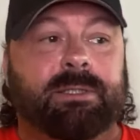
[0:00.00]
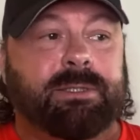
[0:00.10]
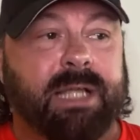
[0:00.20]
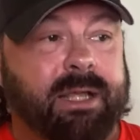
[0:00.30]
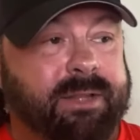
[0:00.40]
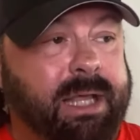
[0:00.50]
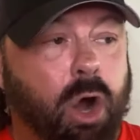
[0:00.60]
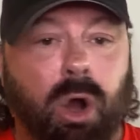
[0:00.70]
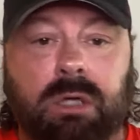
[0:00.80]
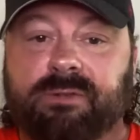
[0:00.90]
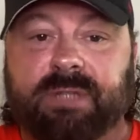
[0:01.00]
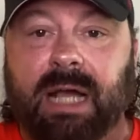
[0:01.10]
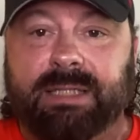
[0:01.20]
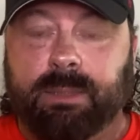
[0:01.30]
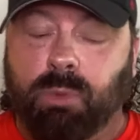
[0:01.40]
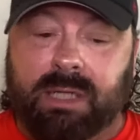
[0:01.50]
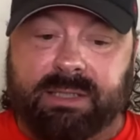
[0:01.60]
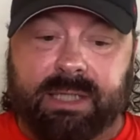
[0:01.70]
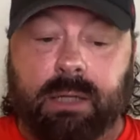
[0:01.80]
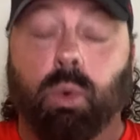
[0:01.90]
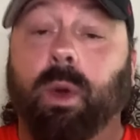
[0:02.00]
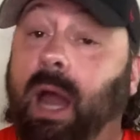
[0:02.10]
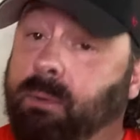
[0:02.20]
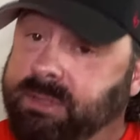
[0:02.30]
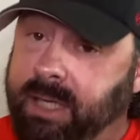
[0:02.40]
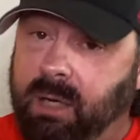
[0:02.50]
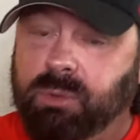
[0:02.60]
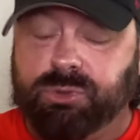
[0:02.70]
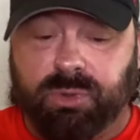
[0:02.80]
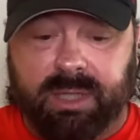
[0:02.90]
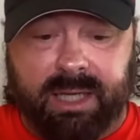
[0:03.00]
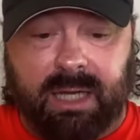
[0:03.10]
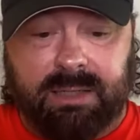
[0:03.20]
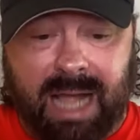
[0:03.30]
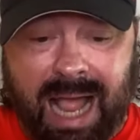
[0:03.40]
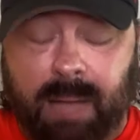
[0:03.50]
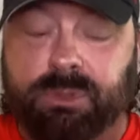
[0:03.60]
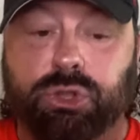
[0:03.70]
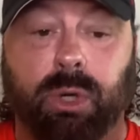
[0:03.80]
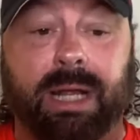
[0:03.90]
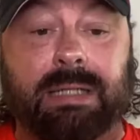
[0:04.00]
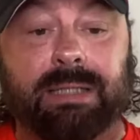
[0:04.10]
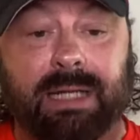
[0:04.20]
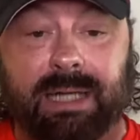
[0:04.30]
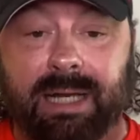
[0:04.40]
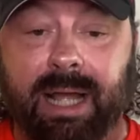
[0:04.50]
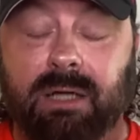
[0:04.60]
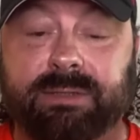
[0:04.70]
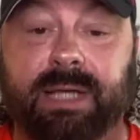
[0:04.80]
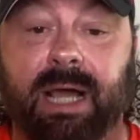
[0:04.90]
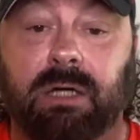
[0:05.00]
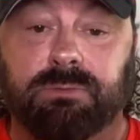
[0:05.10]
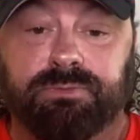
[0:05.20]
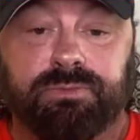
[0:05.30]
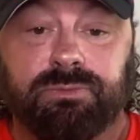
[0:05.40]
The art of tag team wrestling, when I was there, was really hamstringed and held down.